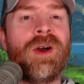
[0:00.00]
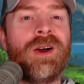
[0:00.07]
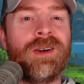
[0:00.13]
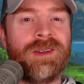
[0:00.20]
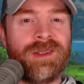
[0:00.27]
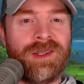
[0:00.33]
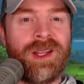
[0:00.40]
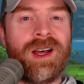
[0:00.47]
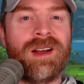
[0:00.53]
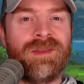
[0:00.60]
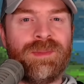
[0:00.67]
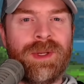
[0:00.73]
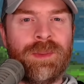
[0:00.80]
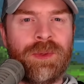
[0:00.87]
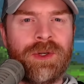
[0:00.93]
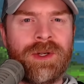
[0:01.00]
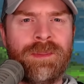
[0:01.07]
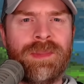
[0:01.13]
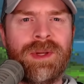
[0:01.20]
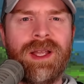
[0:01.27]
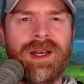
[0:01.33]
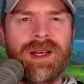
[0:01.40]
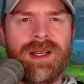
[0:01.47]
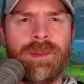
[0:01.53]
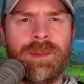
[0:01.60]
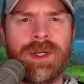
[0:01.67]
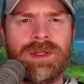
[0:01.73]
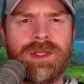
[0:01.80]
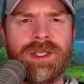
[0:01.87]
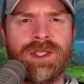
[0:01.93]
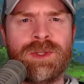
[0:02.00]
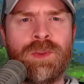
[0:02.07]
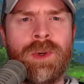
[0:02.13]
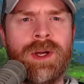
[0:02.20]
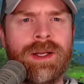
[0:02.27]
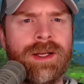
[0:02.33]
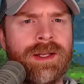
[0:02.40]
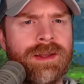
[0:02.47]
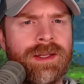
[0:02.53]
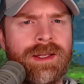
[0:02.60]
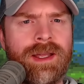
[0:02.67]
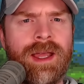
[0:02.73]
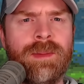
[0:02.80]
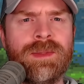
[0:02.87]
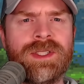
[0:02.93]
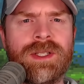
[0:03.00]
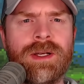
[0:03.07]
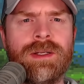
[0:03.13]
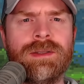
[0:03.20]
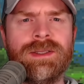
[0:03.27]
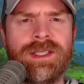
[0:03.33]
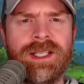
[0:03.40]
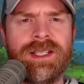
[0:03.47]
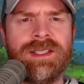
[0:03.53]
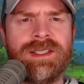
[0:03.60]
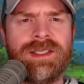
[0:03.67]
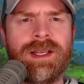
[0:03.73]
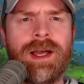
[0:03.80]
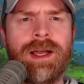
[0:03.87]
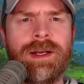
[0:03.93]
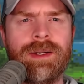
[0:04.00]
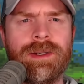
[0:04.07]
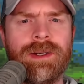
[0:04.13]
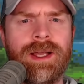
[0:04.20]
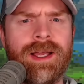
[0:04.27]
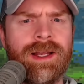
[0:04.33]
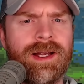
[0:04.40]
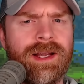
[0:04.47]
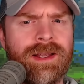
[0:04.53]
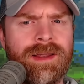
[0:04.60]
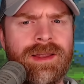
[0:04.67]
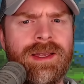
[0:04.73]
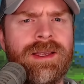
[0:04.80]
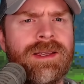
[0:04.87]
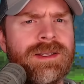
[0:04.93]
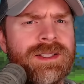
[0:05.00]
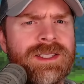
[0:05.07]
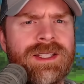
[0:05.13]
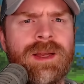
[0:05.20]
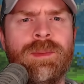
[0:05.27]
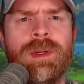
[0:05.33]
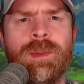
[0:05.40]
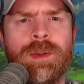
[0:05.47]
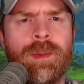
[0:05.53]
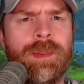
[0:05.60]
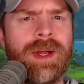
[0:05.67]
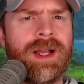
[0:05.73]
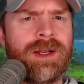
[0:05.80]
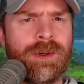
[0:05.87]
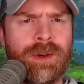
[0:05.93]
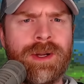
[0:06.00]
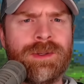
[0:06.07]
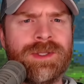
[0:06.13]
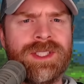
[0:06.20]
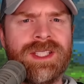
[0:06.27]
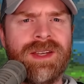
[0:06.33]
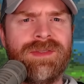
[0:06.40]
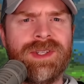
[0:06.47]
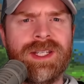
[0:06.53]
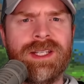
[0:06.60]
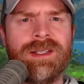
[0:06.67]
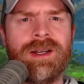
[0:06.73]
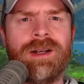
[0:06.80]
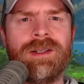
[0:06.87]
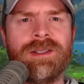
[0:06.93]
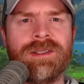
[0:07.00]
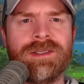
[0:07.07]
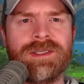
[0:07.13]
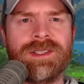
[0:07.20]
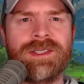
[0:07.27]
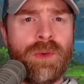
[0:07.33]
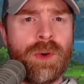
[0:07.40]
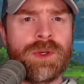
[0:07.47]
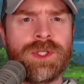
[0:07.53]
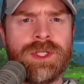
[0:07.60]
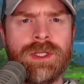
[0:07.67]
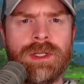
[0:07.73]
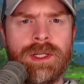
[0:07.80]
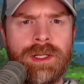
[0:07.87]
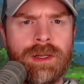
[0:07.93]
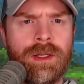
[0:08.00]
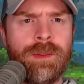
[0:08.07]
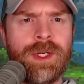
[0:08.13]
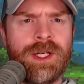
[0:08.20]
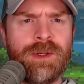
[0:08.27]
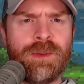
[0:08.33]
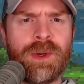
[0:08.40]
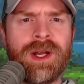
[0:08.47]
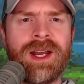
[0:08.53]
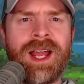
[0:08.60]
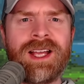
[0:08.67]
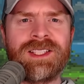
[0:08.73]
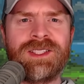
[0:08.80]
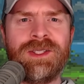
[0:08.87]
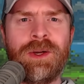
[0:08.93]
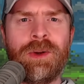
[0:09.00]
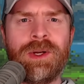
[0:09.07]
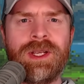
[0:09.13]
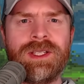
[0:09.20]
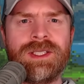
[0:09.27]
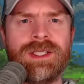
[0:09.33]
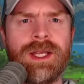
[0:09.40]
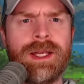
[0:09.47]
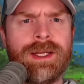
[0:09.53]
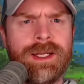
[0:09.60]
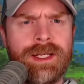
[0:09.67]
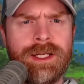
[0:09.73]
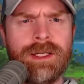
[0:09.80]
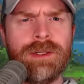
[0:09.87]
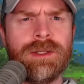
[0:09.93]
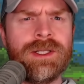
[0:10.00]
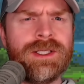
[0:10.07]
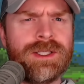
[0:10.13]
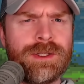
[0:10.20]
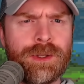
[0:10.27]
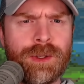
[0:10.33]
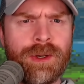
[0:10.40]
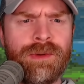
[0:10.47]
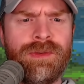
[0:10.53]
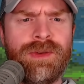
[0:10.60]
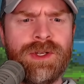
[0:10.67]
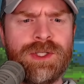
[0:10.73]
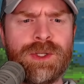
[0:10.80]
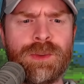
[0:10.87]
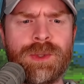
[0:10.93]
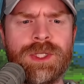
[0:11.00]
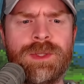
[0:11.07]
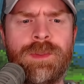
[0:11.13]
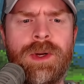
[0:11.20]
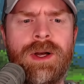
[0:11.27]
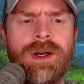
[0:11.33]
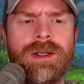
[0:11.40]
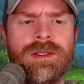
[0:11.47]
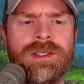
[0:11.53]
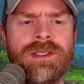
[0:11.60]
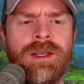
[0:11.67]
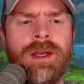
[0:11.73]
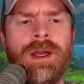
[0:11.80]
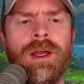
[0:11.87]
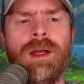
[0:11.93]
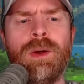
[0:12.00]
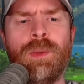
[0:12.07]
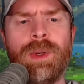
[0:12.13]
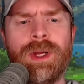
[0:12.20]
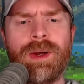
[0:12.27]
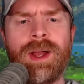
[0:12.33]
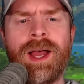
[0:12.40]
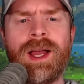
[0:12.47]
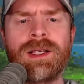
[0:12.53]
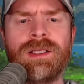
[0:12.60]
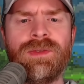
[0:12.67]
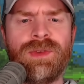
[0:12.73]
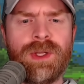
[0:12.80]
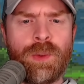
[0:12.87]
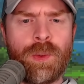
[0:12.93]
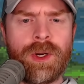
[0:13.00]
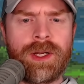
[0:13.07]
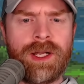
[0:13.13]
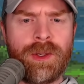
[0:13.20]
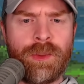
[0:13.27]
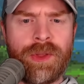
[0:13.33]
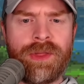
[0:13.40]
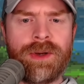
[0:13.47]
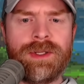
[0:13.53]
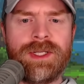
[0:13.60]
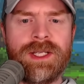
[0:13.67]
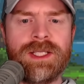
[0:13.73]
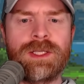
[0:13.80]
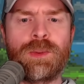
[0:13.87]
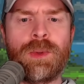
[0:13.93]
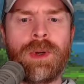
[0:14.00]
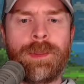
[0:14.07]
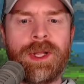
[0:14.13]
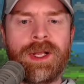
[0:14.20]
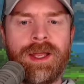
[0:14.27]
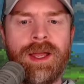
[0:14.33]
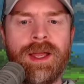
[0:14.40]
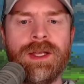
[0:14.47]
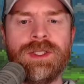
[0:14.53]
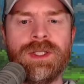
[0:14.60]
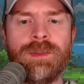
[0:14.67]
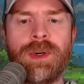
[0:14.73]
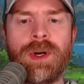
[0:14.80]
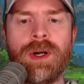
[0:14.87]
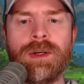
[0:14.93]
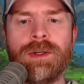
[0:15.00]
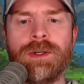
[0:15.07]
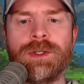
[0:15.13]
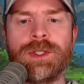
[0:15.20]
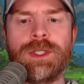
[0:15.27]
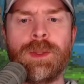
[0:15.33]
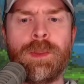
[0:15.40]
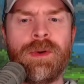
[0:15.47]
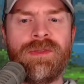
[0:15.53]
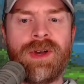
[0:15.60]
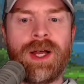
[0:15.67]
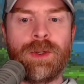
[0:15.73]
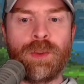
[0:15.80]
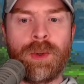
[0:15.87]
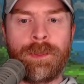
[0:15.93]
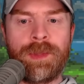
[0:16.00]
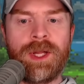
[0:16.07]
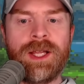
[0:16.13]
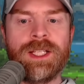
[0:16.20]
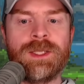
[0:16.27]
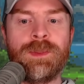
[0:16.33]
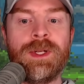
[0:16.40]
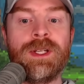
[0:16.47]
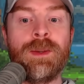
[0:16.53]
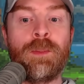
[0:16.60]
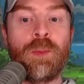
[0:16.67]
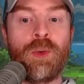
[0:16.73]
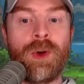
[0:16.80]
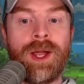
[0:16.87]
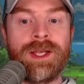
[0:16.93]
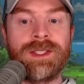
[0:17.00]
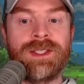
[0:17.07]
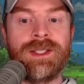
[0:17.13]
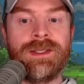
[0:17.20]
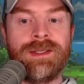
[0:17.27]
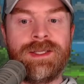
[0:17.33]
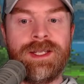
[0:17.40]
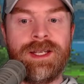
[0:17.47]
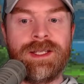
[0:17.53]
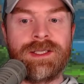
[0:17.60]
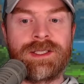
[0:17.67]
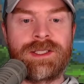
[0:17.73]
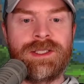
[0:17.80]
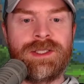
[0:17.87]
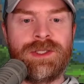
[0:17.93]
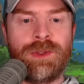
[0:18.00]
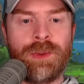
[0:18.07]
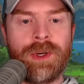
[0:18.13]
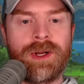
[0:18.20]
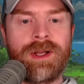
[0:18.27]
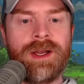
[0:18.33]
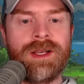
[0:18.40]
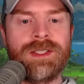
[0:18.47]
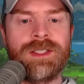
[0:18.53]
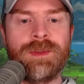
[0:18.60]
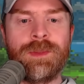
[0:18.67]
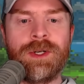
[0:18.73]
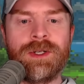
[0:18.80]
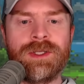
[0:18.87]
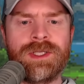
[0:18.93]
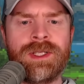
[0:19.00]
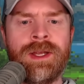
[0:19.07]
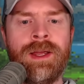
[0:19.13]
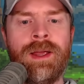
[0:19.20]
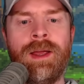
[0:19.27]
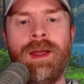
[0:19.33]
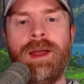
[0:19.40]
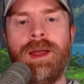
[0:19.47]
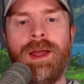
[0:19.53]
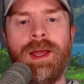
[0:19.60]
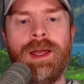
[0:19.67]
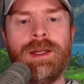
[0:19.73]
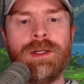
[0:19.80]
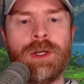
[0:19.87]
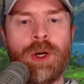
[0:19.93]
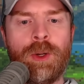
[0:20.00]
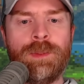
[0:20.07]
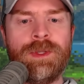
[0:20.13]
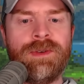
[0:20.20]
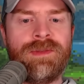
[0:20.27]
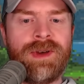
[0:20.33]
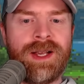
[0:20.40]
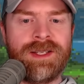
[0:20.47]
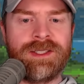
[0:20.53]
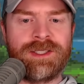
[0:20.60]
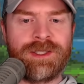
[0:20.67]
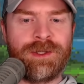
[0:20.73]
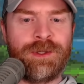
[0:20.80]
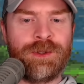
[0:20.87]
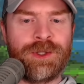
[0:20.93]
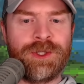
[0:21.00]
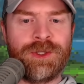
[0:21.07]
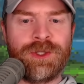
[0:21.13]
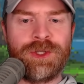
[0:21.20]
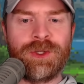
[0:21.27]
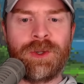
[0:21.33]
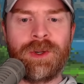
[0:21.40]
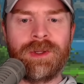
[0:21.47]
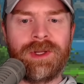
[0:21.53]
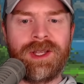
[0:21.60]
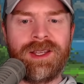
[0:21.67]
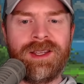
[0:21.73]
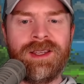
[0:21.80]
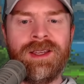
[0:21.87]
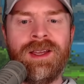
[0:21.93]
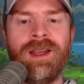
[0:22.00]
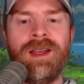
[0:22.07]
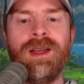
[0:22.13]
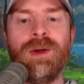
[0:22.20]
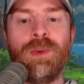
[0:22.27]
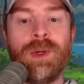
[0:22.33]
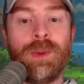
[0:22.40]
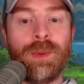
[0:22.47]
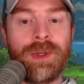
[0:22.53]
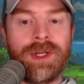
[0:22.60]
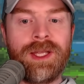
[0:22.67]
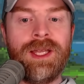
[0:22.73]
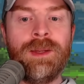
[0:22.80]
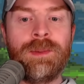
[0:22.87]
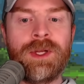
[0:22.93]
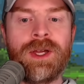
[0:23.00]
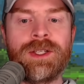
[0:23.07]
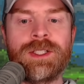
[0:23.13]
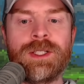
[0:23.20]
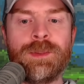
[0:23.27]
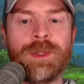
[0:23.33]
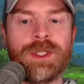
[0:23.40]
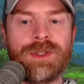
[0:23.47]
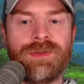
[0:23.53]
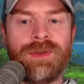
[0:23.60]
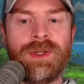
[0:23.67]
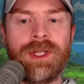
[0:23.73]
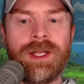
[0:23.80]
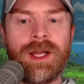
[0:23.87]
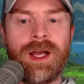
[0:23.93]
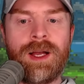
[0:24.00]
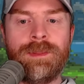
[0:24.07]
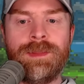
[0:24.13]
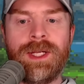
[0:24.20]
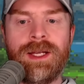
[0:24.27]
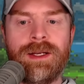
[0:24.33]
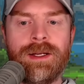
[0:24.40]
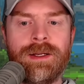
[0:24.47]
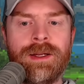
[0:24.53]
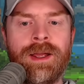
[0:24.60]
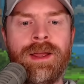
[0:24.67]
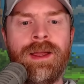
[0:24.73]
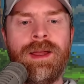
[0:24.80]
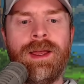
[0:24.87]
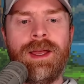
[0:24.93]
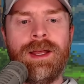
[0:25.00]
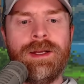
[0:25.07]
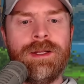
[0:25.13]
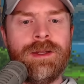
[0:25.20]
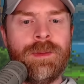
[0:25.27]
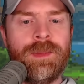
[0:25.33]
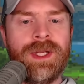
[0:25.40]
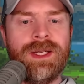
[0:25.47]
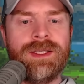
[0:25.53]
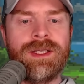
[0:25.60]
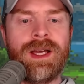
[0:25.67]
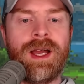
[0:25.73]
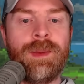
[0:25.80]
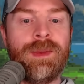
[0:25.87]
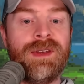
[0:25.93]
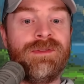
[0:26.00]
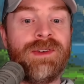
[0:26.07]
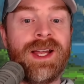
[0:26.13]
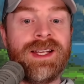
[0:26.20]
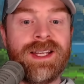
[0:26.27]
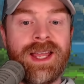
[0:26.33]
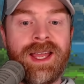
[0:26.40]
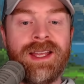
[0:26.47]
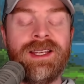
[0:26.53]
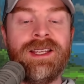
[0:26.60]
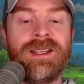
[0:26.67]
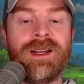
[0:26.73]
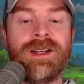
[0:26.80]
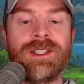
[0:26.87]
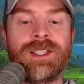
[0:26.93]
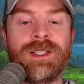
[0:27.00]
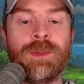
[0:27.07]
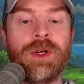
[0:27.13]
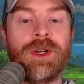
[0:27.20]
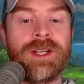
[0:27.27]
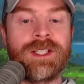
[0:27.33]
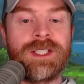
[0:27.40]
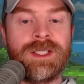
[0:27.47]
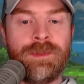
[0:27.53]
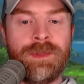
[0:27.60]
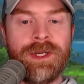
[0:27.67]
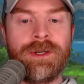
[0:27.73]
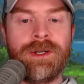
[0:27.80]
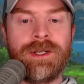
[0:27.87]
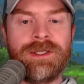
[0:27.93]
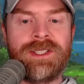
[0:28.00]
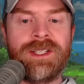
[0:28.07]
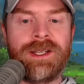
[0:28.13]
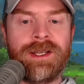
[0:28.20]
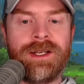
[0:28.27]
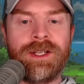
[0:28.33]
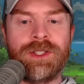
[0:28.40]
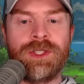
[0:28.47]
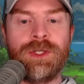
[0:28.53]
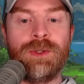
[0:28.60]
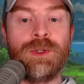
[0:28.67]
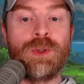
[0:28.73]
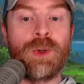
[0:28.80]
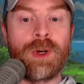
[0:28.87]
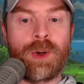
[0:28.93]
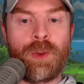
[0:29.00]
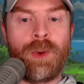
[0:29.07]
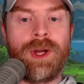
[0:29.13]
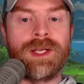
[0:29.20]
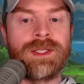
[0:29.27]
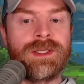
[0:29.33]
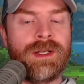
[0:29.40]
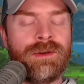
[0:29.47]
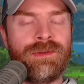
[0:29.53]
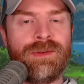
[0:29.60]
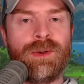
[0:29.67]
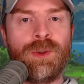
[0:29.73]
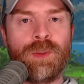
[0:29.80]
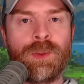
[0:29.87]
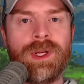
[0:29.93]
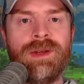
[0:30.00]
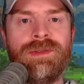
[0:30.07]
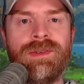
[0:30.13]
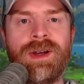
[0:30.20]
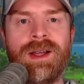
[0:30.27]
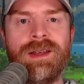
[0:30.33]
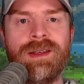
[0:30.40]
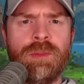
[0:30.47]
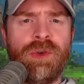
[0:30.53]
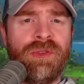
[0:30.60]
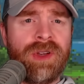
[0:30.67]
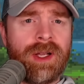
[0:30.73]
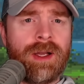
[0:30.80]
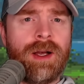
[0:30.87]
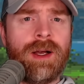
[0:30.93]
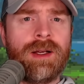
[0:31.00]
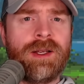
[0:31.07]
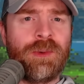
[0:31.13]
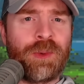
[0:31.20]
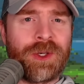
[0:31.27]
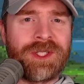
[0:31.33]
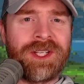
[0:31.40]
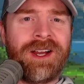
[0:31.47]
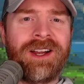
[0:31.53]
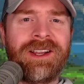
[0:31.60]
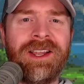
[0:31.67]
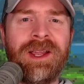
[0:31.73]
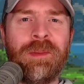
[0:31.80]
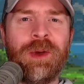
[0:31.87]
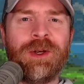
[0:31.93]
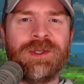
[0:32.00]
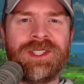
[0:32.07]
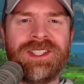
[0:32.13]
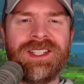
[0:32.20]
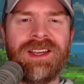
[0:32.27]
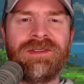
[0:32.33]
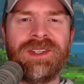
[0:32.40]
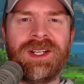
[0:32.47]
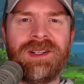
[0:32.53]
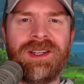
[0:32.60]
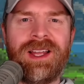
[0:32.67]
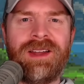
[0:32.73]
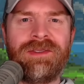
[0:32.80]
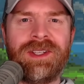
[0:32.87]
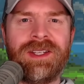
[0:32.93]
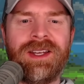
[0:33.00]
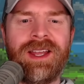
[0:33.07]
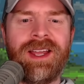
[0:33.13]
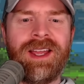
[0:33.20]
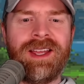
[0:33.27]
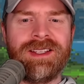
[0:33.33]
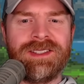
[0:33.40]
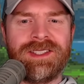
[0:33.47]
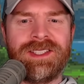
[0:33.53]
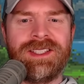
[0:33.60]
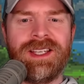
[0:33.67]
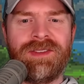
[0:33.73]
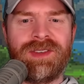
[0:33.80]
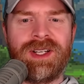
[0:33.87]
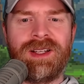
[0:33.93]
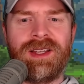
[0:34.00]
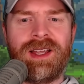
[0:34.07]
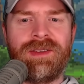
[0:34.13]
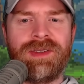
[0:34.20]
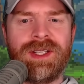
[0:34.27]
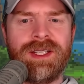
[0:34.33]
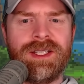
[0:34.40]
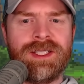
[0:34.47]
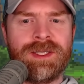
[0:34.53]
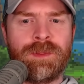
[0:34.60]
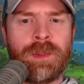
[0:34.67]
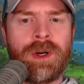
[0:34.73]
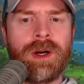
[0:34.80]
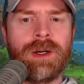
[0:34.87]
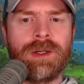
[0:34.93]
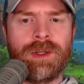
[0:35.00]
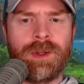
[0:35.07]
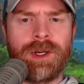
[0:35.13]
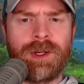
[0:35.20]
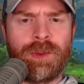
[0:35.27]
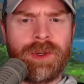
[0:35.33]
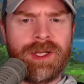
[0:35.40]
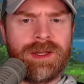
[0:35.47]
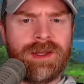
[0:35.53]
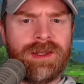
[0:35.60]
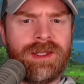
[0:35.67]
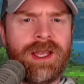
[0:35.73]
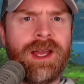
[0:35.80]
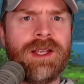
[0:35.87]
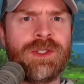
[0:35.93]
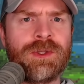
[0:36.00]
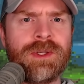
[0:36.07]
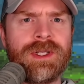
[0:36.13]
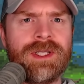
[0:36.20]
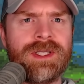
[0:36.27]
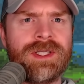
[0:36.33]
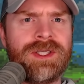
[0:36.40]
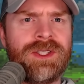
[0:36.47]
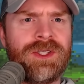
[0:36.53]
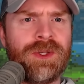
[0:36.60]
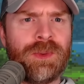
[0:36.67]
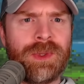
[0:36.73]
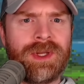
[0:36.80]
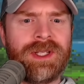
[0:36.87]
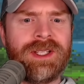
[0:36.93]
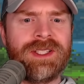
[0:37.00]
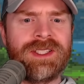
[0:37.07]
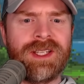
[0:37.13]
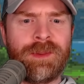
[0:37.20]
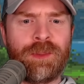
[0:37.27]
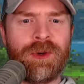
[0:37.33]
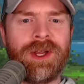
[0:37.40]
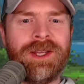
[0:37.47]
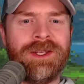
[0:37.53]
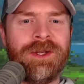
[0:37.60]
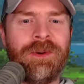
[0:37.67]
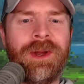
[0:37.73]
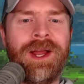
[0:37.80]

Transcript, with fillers: are a lot of people complaining about this one. The game is called Dee's Diner, and I think it set people back around seventy dollars. Fortunately, Limited Run has noticed, and here is their official response. We are actively working with our disc replication partners to provide replacement pressed discs to our customers, and hope to find a solution shortly. We will keep customers fully updated, and in the meantime, invite any customer experiencing an issue to request a full refund. Moving on, and we're talking about seven eleven, and seven eleven is partnering with Tetris to release a brand new